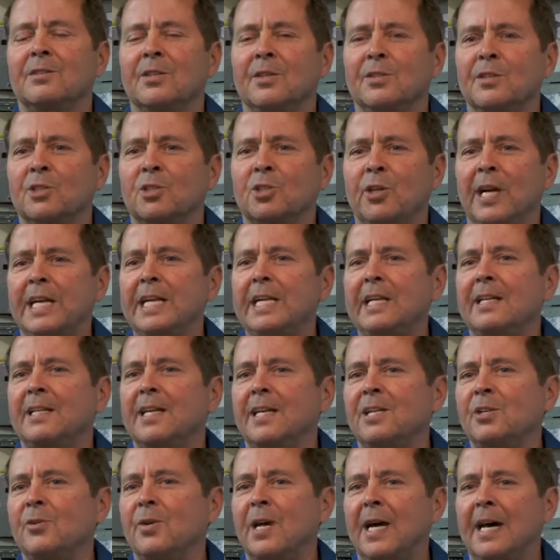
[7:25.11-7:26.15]
the training
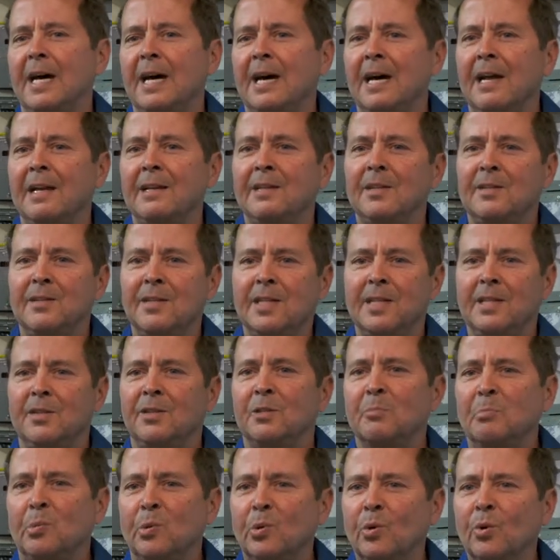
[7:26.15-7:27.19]
that you had in
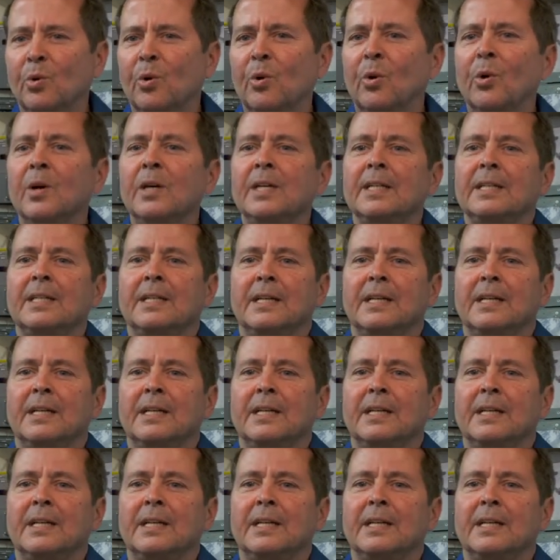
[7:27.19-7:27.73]
the pool